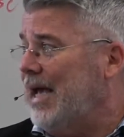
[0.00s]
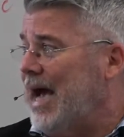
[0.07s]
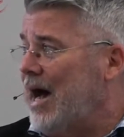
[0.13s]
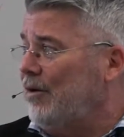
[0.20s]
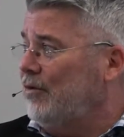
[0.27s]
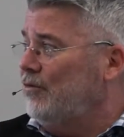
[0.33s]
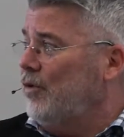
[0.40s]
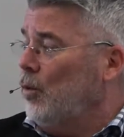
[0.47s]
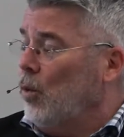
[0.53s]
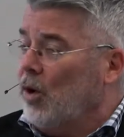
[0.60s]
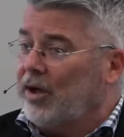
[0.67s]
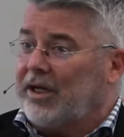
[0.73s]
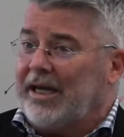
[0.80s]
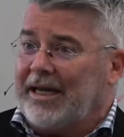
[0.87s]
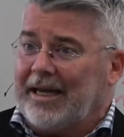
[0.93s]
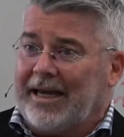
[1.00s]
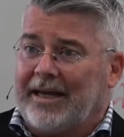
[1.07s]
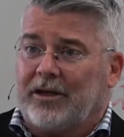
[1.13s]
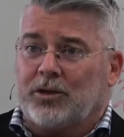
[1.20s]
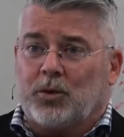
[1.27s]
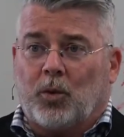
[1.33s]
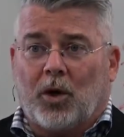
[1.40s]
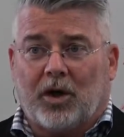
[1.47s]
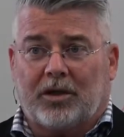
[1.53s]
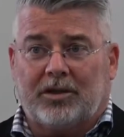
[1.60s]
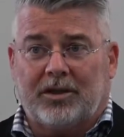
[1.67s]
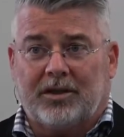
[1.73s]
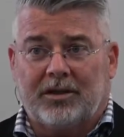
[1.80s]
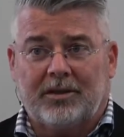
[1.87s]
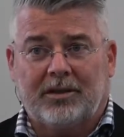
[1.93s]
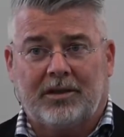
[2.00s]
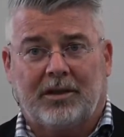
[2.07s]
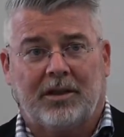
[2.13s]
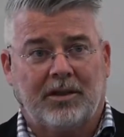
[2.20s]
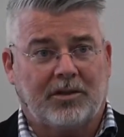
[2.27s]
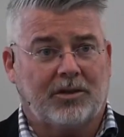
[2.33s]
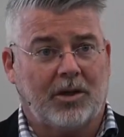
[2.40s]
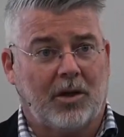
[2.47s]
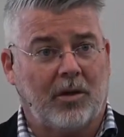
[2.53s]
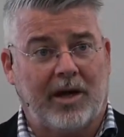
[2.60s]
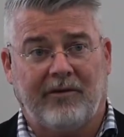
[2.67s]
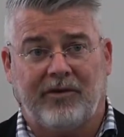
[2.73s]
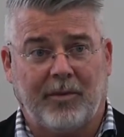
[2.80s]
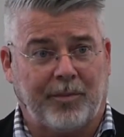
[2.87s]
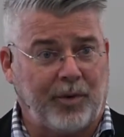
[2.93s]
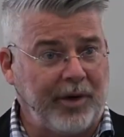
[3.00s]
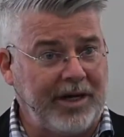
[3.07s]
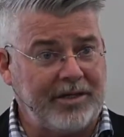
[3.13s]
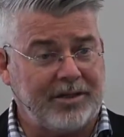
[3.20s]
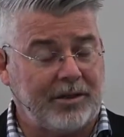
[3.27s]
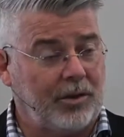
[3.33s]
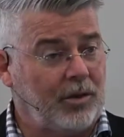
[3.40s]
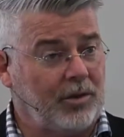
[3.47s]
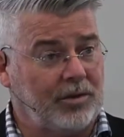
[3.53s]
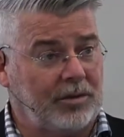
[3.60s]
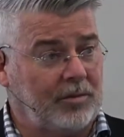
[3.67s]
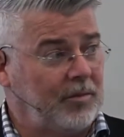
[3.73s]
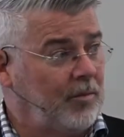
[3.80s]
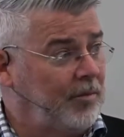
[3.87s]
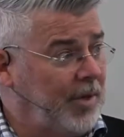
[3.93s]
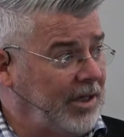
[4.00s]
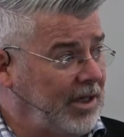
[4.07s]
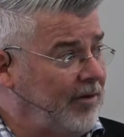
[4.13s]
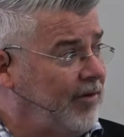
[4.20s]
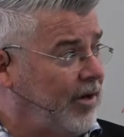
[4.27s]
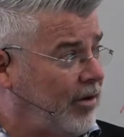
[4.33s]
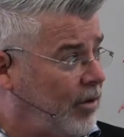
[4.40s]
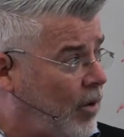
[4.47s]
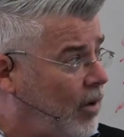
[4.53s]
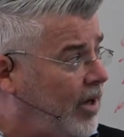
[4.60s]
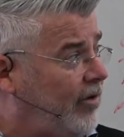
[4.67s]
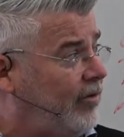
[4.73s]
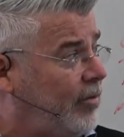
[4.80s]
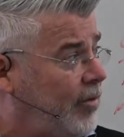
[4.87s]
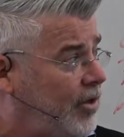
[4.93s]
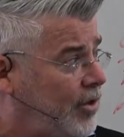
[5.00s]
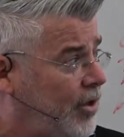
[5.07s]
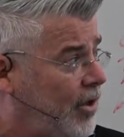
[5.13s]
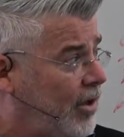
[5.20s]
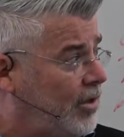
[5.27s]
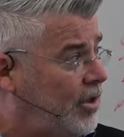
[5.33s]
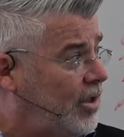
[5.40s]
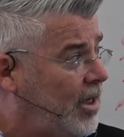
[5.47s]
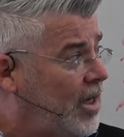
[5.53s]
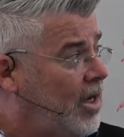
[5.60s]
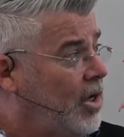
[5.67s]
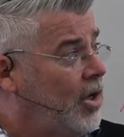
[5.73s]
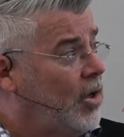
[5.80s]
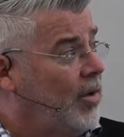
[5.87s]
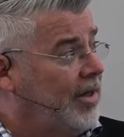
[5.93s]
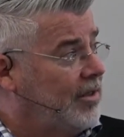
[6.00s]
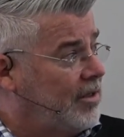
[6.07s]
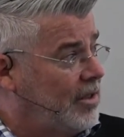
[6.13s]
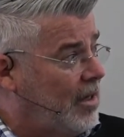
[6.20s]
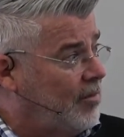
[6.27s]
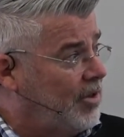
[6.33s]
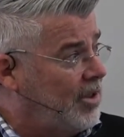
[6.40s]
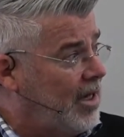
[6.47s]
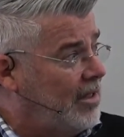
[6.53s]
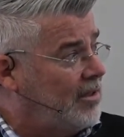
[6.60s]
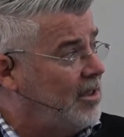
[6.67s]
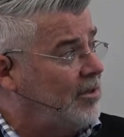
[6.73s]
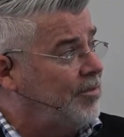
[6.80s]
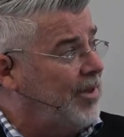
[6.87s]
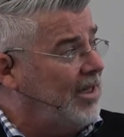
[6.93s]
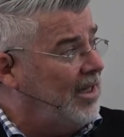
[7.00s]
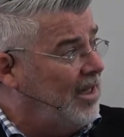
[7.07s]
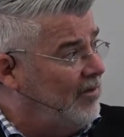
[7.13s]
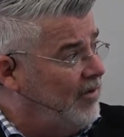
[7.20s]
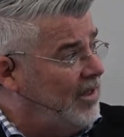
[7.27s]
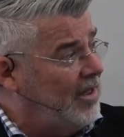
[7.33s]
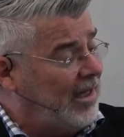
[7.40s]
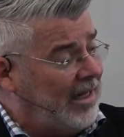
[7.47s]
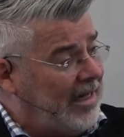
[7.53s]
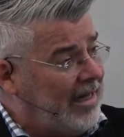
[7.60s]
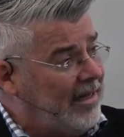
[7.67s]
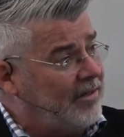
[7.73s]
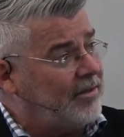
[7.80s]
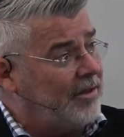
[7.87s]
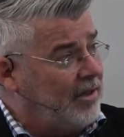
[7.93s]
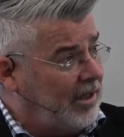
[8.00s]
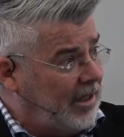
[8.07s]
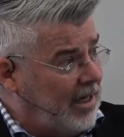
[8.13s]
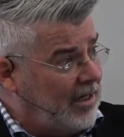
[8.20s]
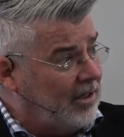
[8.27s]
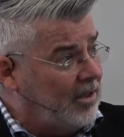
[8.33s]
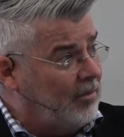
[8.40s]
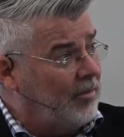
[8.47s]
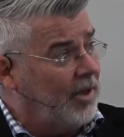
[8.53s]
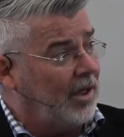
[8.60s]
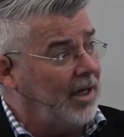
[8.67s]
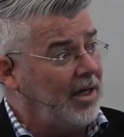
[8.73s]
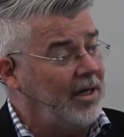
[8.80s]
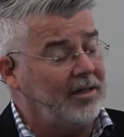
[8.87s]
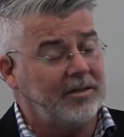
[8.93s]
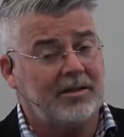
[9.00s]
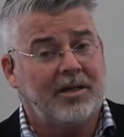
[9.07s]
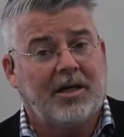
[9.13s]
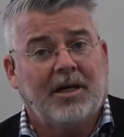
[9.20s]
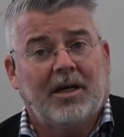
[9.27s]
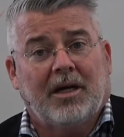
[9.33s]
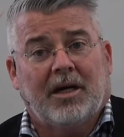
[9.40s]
out of the working it is worked. So if the priest who's been given authority from the church, who in some sense has been given the keys to the kingdom, the keys